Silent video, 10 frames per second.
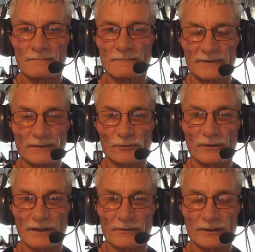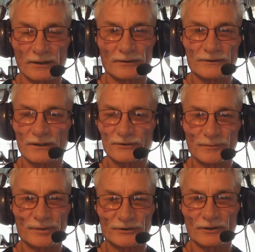Same for all the other countries. It's not your
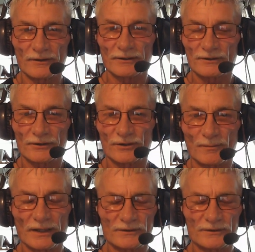picture on there. It's not your money.